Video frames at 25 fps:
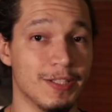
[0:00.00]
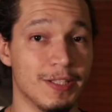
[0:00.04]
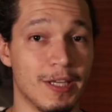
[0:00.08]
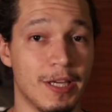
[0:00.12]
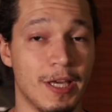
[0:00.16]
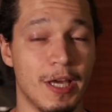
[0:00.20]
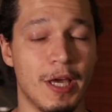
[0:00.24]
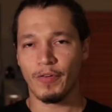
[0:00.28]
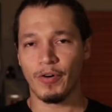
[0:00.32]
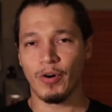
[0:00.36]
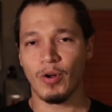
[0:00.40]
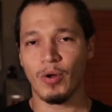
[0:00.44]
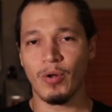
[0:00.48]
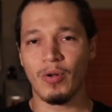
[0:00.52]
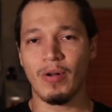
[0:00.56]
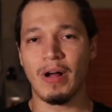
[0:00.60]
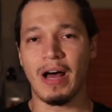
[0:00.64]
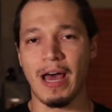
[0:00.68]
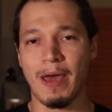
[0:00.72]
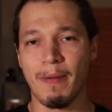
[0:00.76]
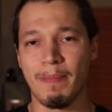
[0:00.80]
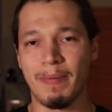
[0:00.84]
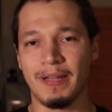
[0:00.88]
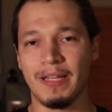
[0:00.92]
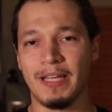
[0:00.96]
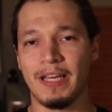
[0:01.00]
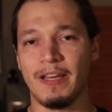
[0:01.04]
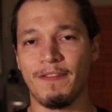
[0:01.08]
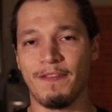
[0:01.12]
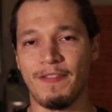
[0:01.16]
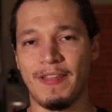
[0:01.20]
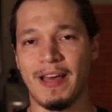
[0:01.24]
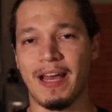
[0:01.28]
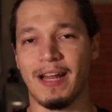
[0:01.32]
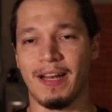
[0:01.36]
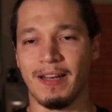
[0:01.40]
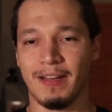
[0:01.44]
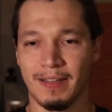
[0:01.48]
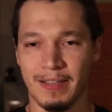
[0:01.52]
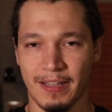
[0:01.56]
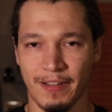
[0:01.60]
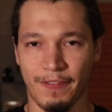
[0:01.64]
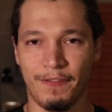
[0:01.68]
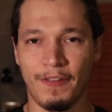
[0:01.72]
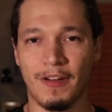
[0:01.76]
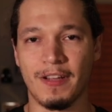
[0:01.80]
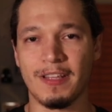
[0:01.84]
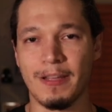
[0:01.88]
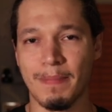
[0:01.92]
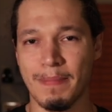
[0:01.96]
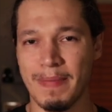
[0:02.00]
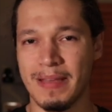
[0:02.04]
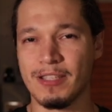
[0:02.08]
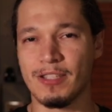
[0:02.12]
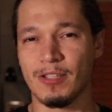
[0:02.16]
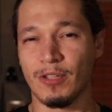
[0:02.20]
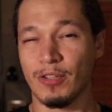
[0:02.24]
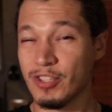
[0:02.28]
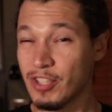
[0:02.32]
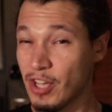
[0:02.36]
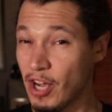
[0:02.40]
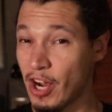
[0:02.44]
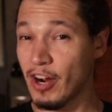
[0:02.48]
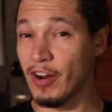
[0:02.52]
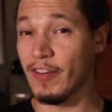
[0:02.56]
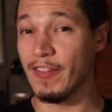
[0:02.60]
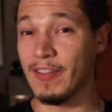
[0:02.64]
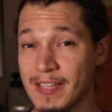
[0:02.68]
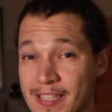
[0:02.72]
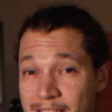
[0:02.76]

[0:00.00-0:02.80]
But overall, I believe that the fundamentals are the